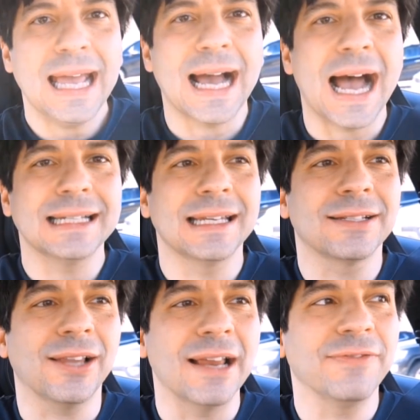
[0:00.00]
Hey guys,
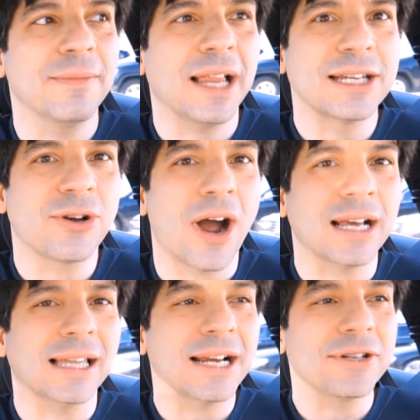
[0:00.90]
it's Glenn from
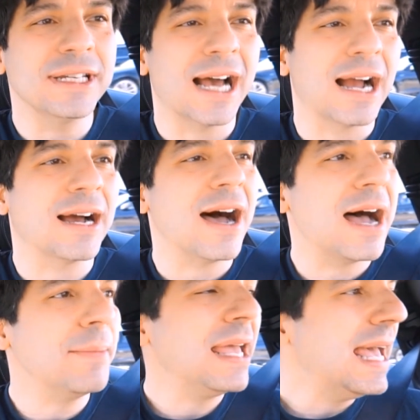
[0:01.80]

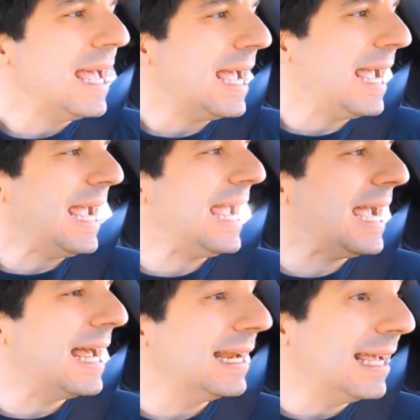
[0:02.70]
glenscarcollection.com,
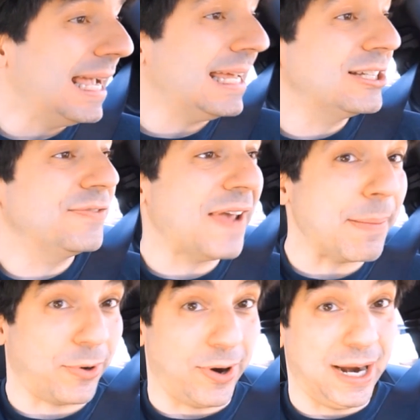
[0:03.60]
and it's
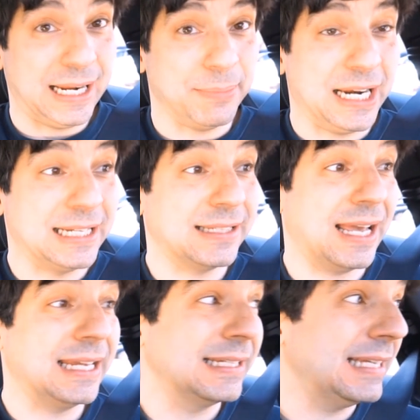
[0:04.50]
February, but it's
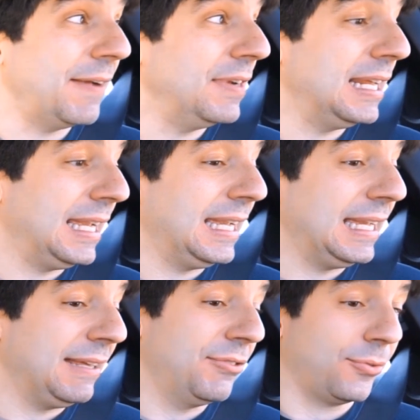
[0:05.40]
like
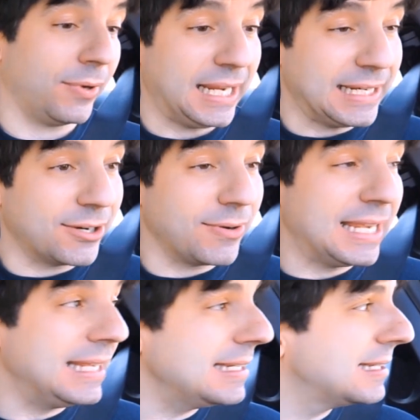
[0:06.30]
73
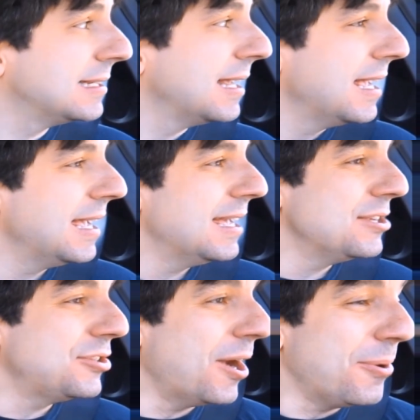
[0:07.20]
degrees.
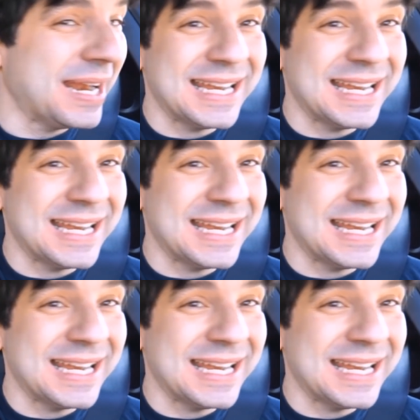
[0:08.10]
So